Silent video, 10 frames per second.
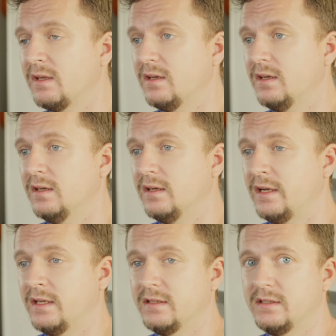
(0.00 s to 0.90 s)

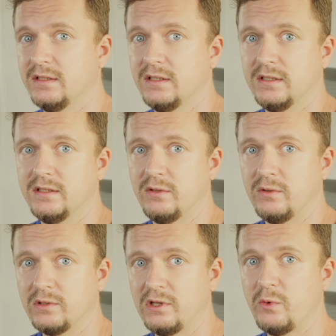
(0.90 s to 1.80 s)
And the
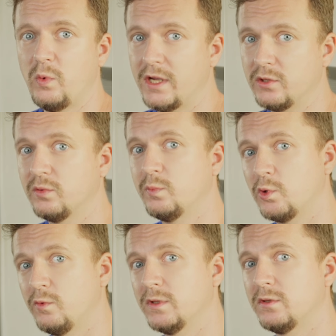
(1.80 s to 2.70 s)
only way to
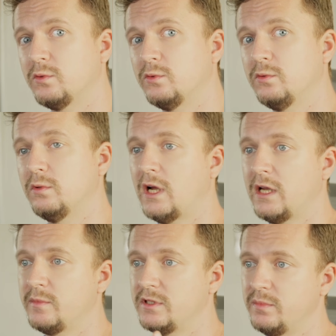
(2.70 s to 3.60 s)
prove it to
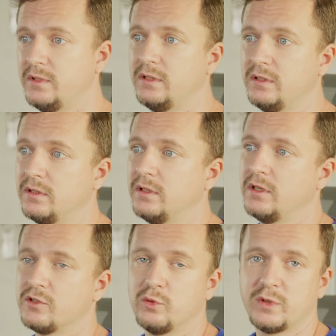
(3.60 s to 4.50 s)
IMDb
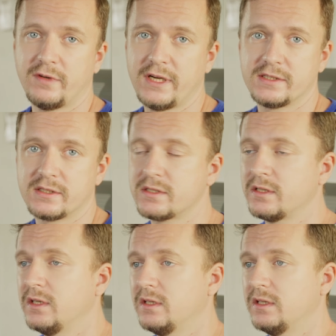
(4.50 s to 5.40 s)
supervisors,
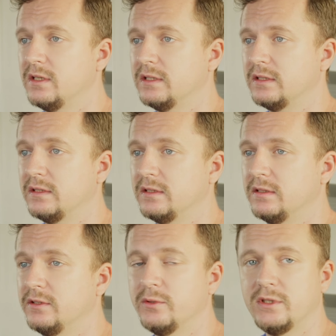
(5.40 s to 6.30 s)

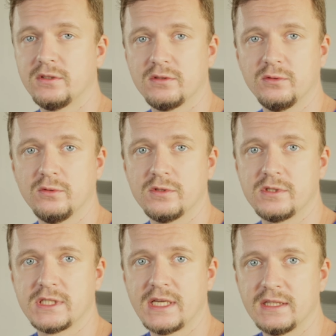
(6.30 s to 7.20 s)
you need to
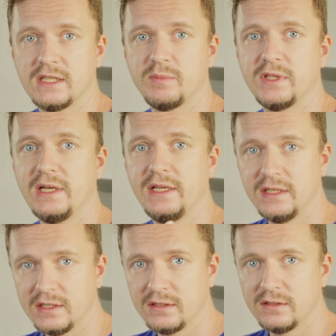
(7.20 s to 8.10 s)
send them the
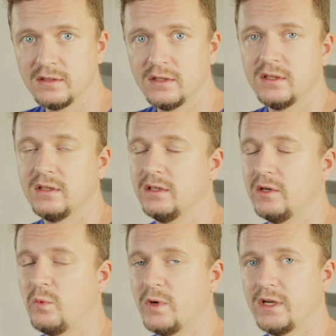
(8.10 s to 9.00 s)
link
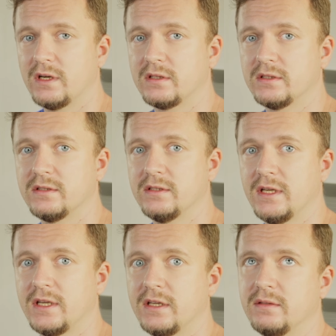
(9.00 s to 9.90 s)
where
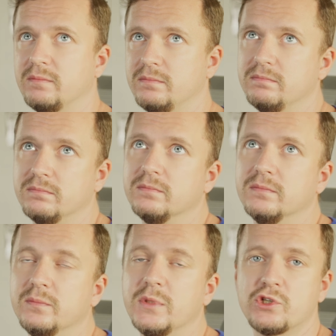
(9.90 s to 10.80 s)
they can
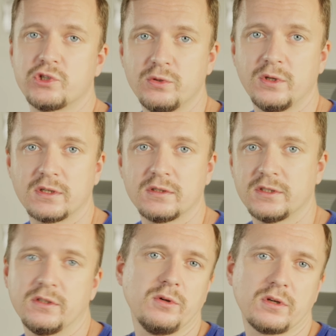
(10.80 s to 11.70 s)
be sure
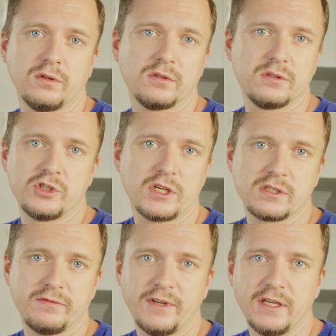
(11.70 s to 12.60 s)
that you are not
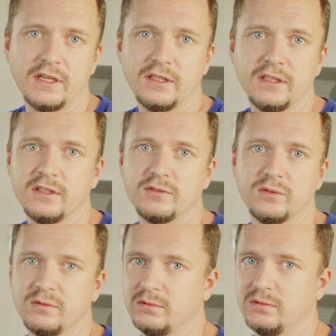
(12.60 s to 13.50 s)
just faking
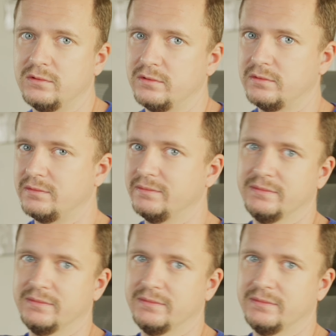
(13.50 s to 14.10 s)
it to